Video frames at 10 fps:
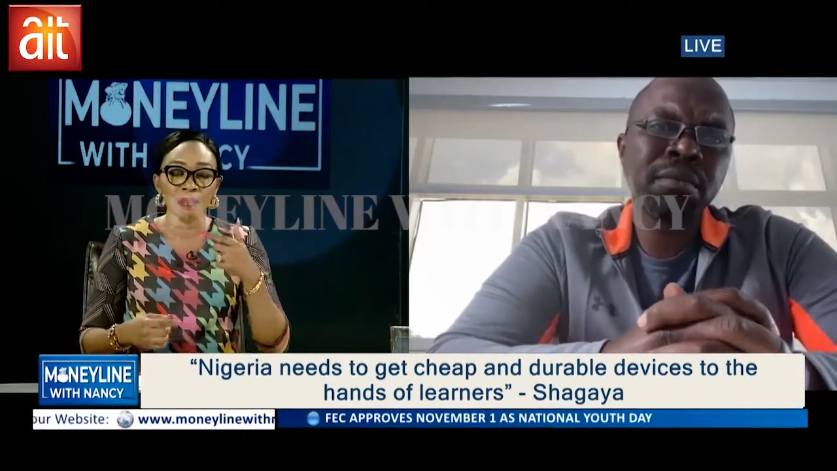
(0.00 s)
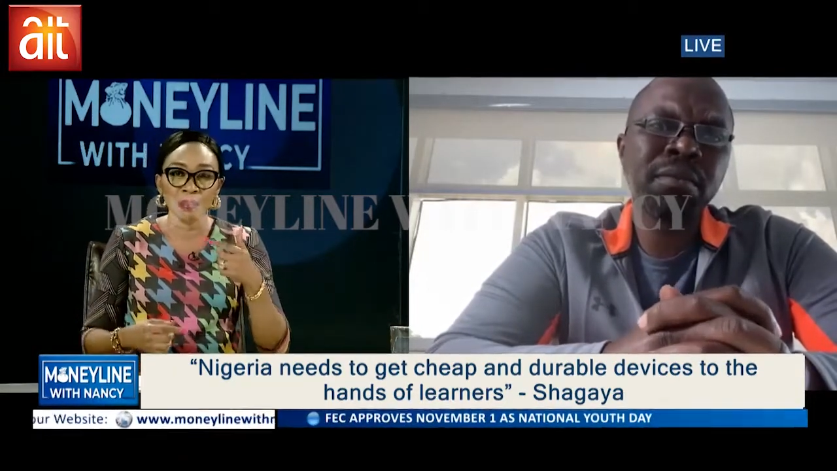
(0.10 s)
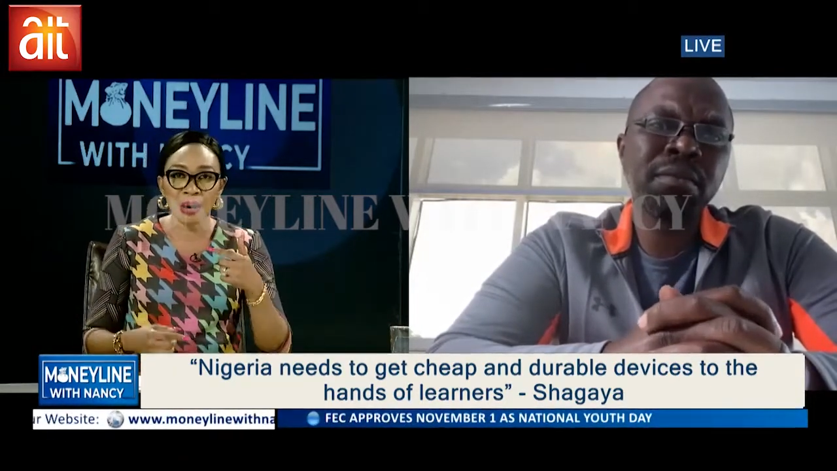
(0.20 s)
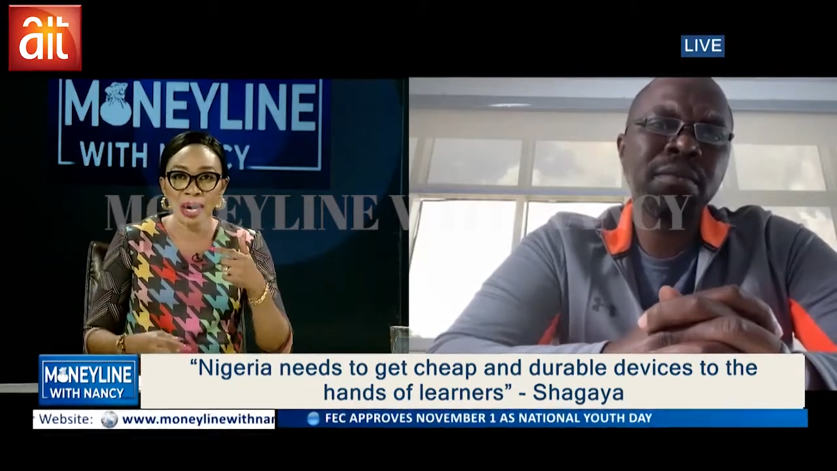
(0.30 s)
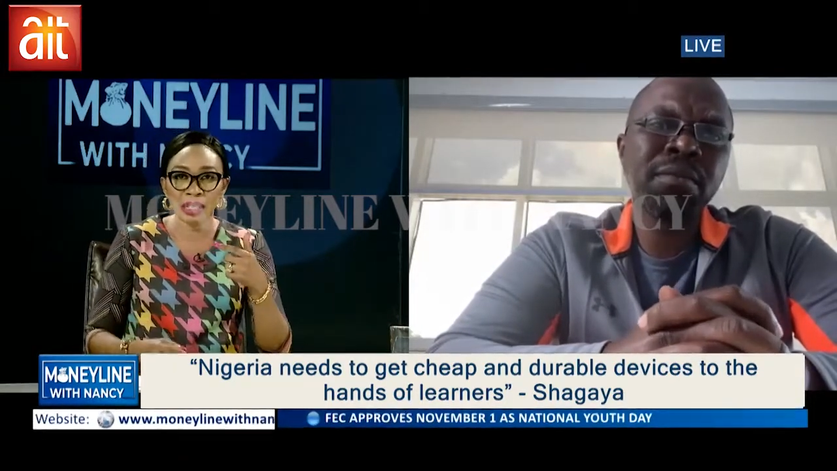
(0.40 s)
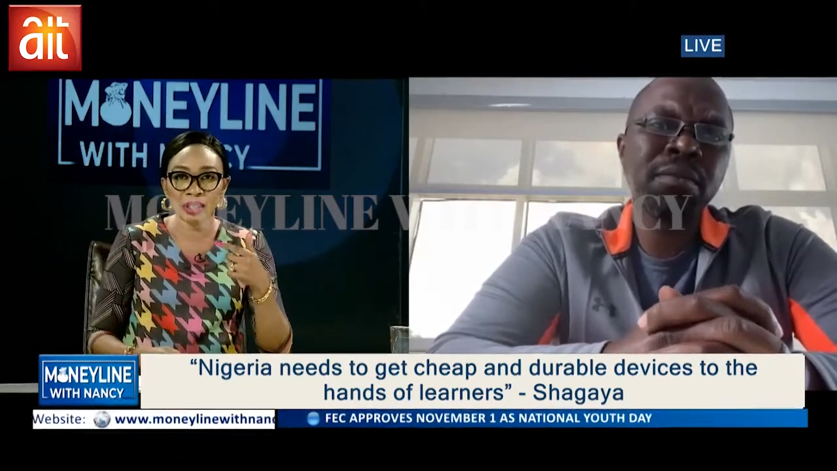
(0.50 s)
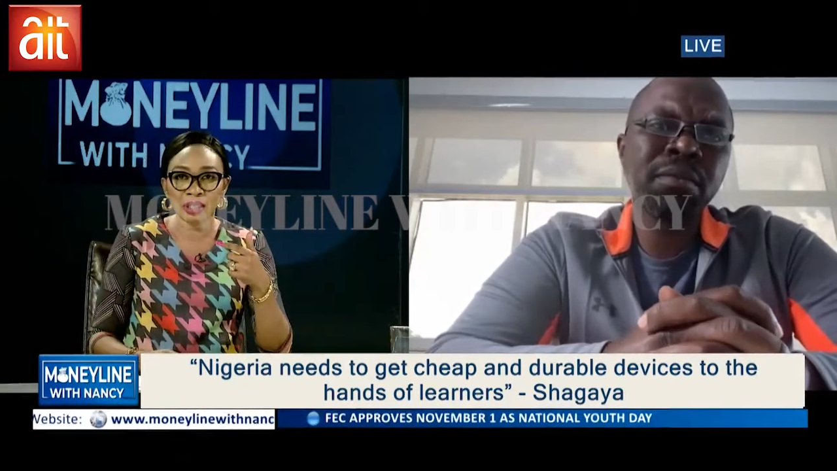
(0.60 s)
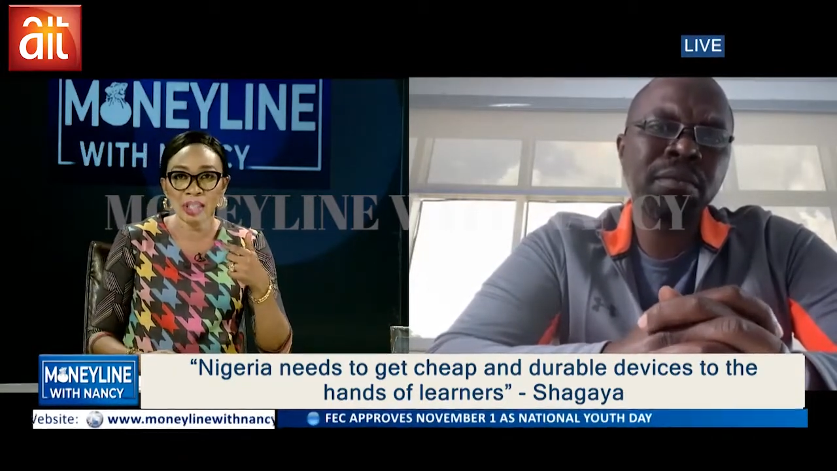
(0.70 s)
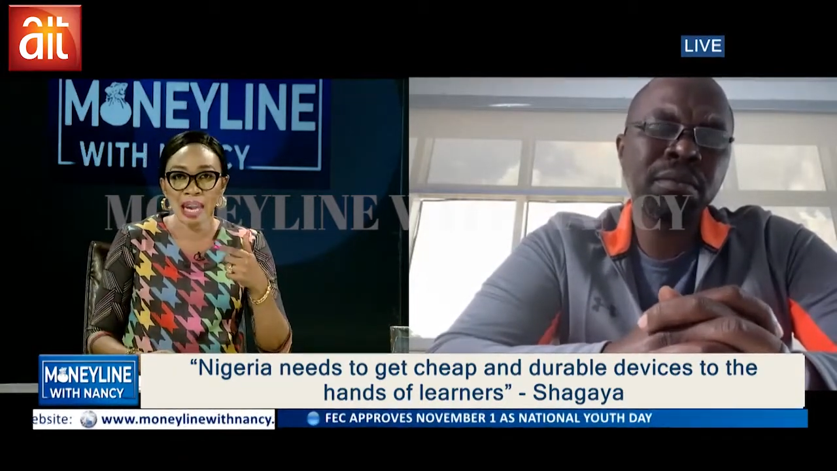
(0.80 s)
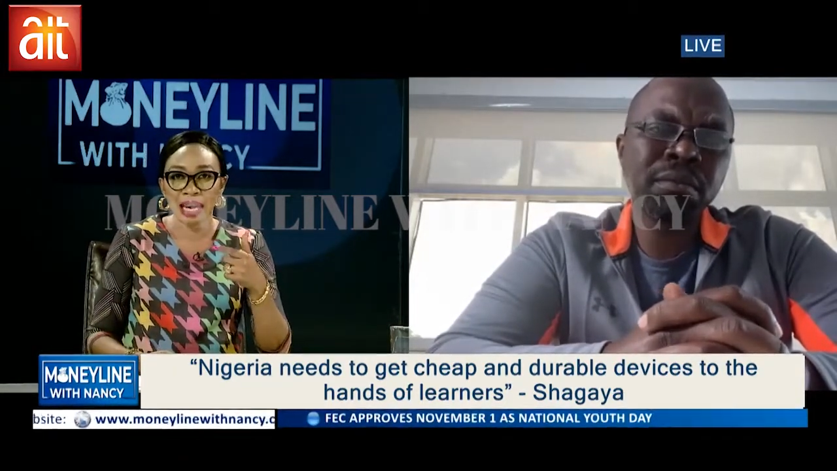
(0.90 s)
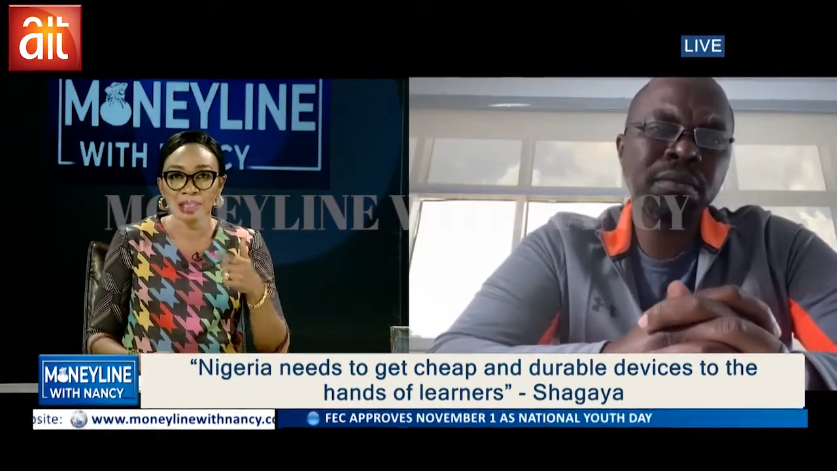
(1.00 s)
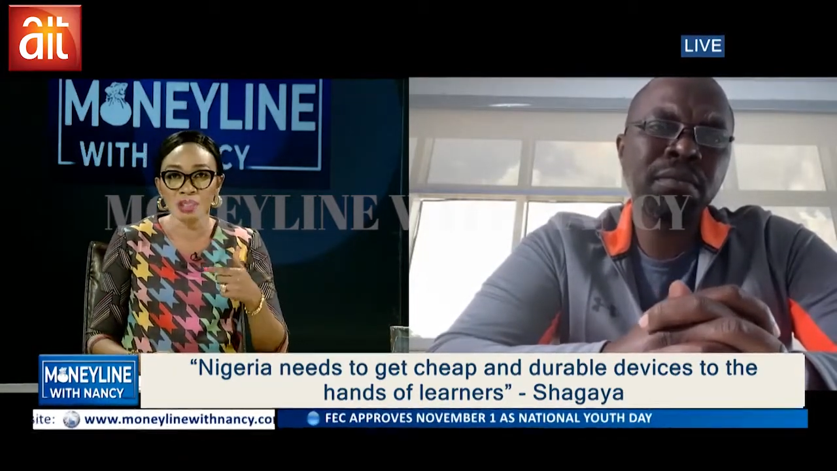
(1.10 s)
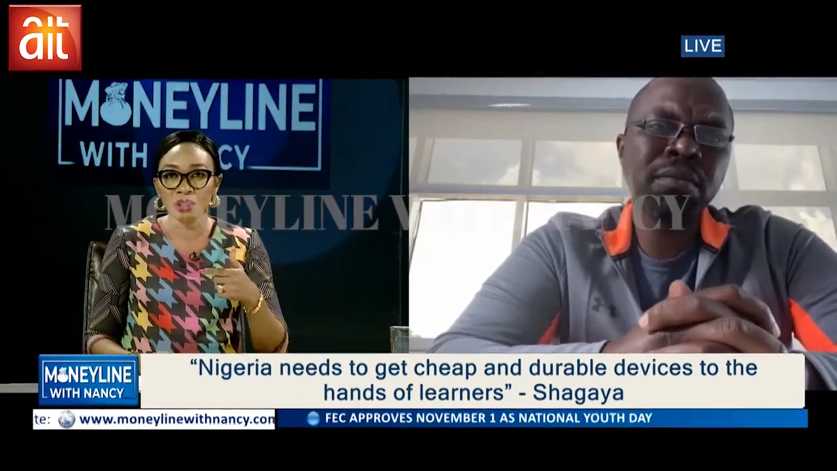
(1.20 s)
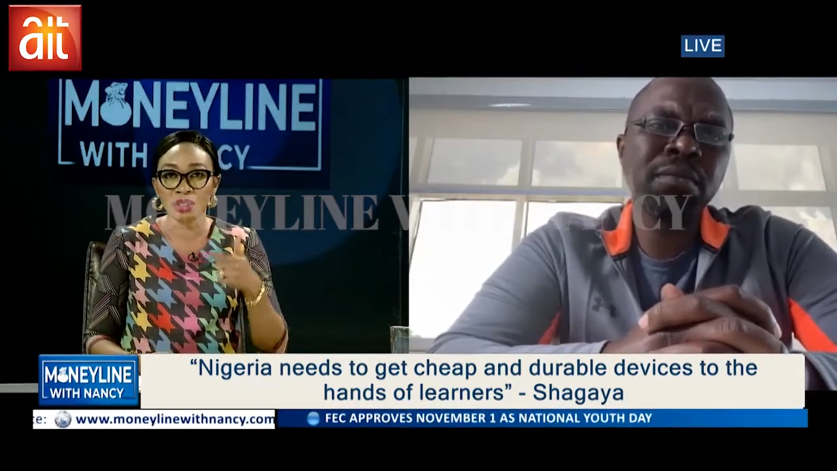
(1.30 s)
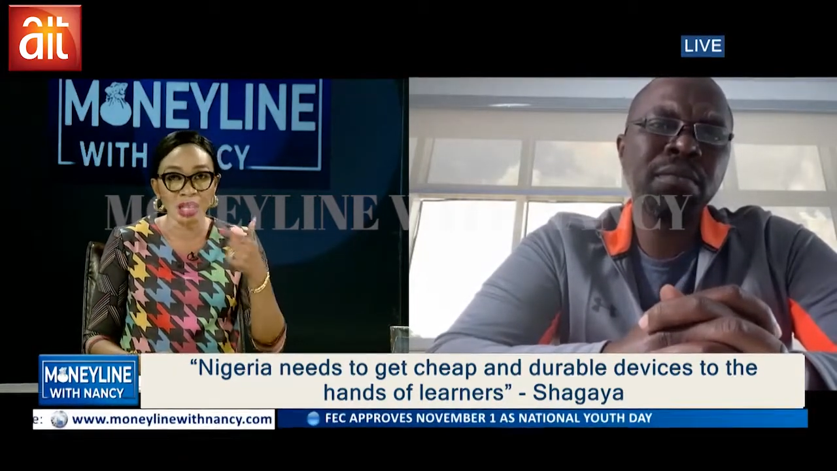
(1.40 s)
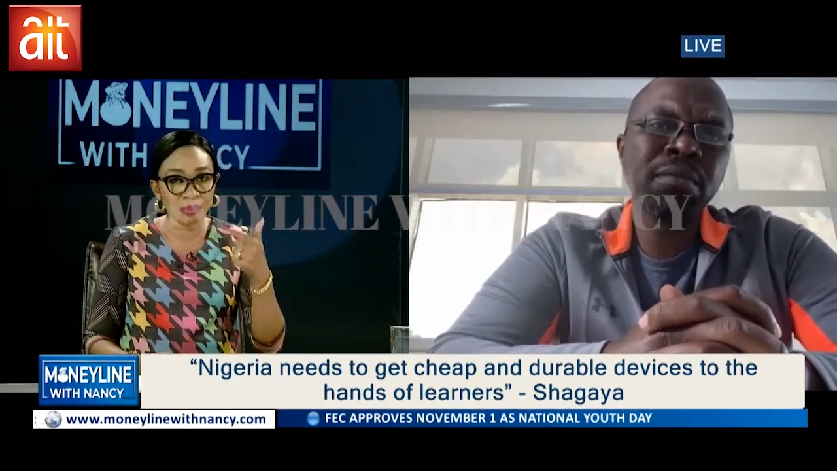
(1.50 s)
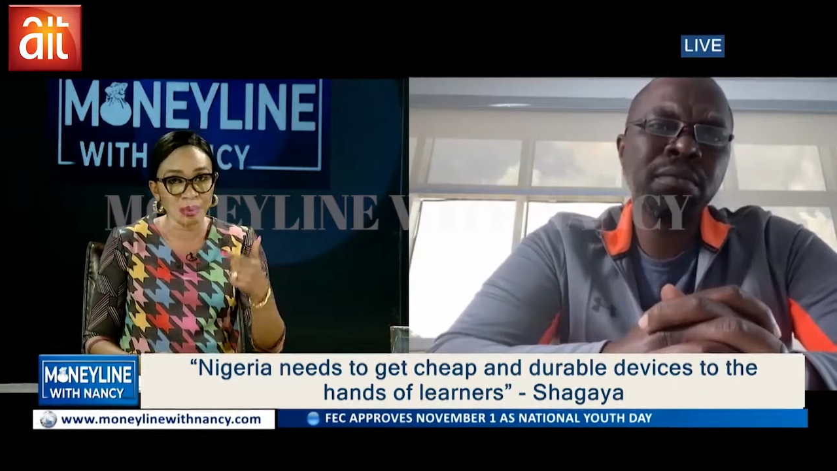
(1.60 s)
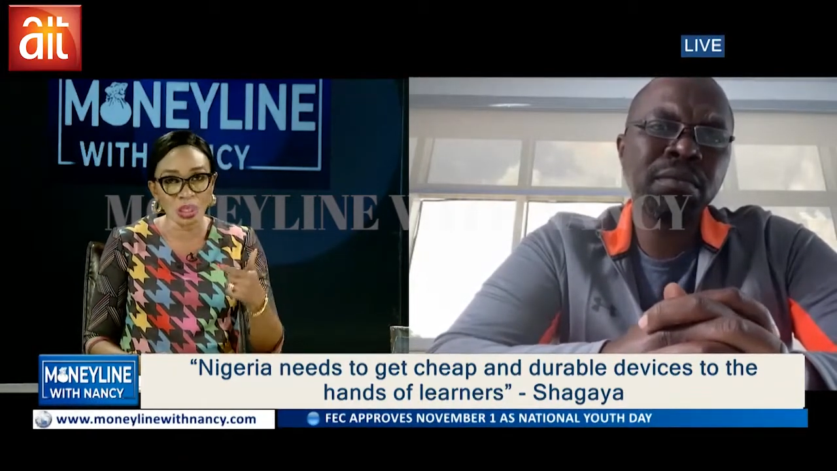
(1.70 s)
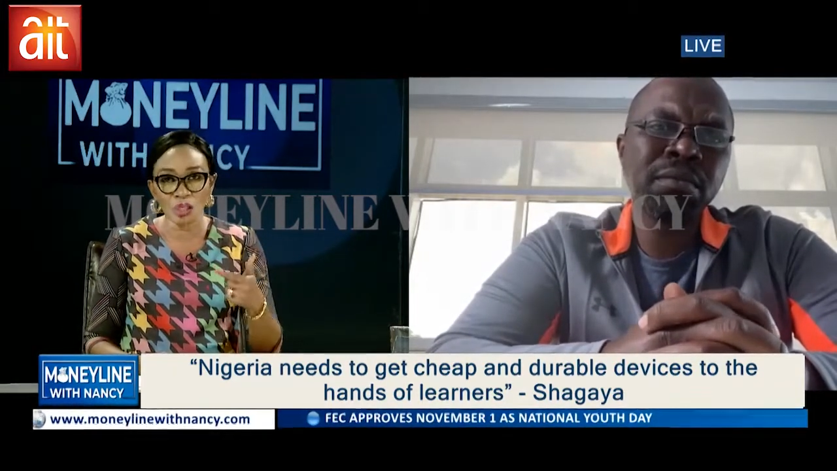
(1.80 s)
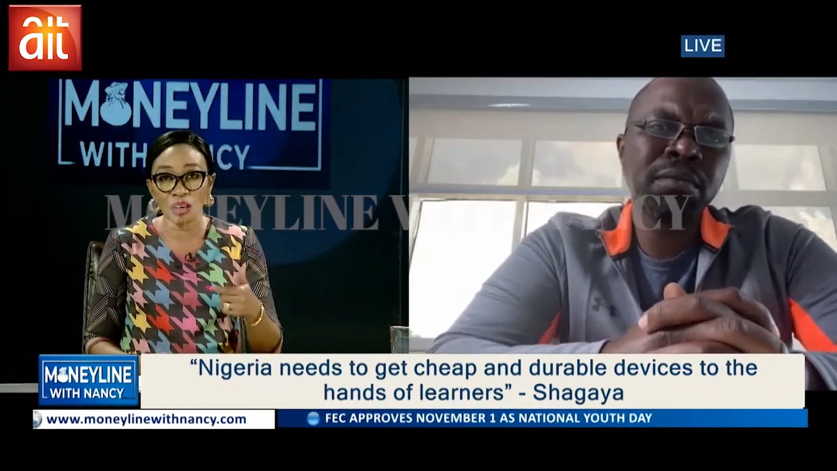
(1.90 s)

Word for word: Parents are still skeptical of